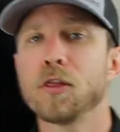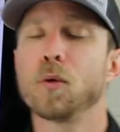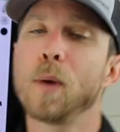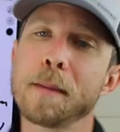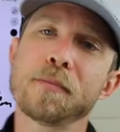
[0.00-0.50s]

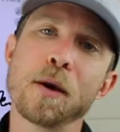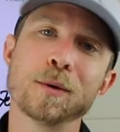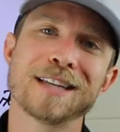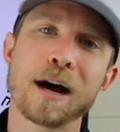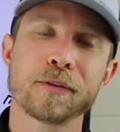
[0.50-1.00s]
The rep that
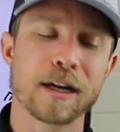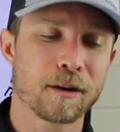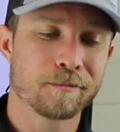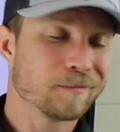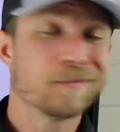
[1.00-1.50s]
was out
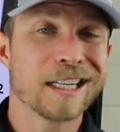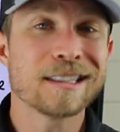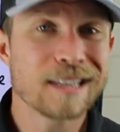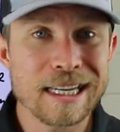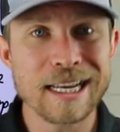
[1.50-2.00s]
there
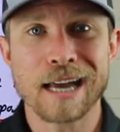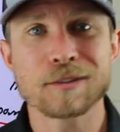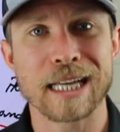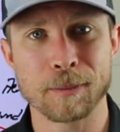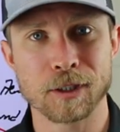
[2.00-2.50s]
didn't see any
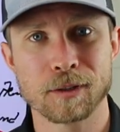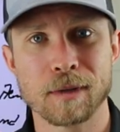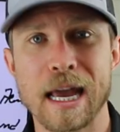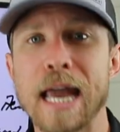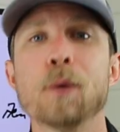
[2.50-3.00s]
hail damage.
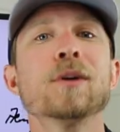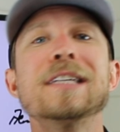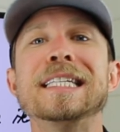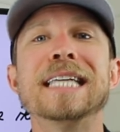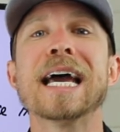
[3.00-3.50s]
It was
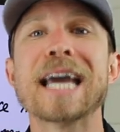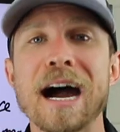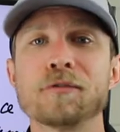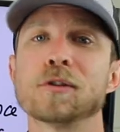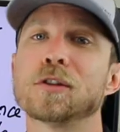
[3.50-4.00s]
a day
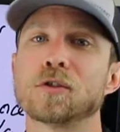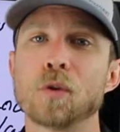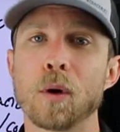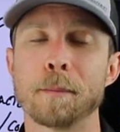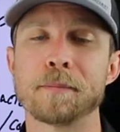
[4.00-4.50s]
after the
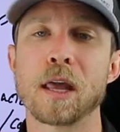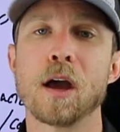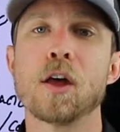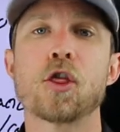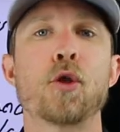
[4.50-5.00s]
storm.
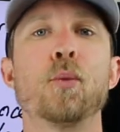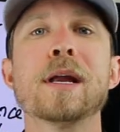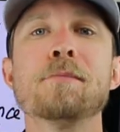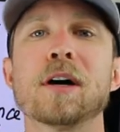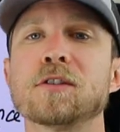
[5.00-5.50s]

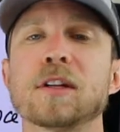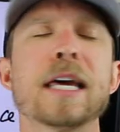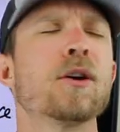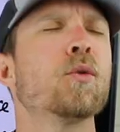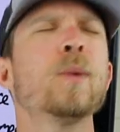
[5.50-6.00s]
Three months
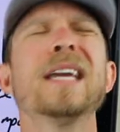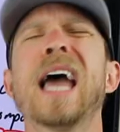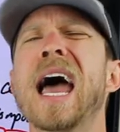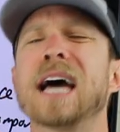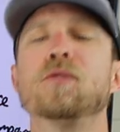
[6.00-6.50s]
later, we
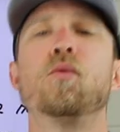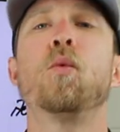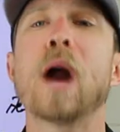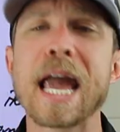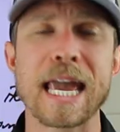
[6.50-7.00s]
had
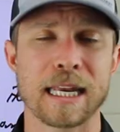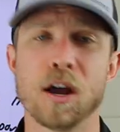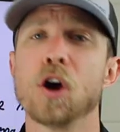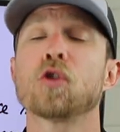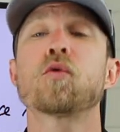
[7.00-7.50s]
rain,
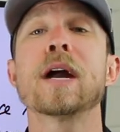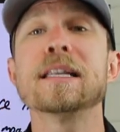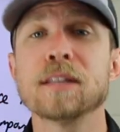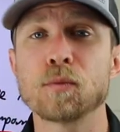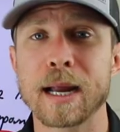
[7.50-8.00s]

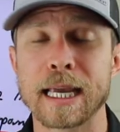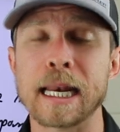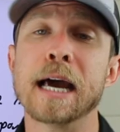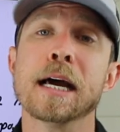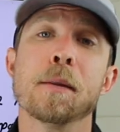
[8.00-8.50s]
crazy
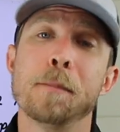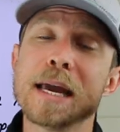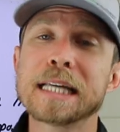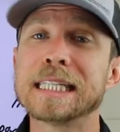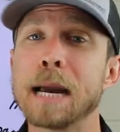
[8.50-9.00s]
rain.
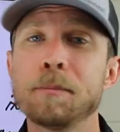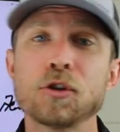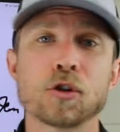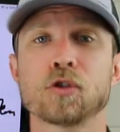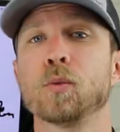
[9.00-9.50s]
big
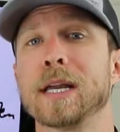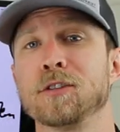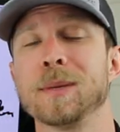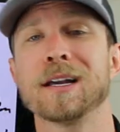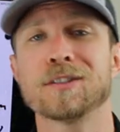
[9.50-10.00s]
temperature
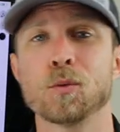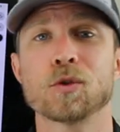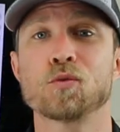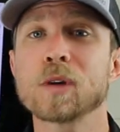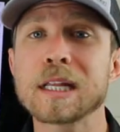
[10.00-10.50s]
swings because it
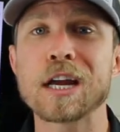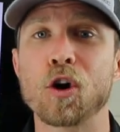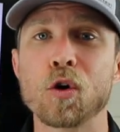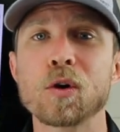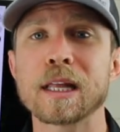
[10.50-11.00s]
was really
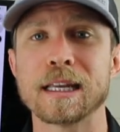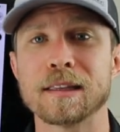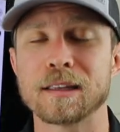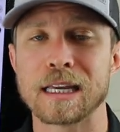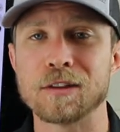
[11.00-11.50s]
early in
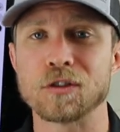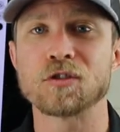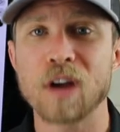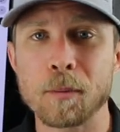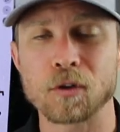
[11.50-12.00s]
the, in the
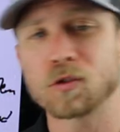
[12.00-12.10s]
summer.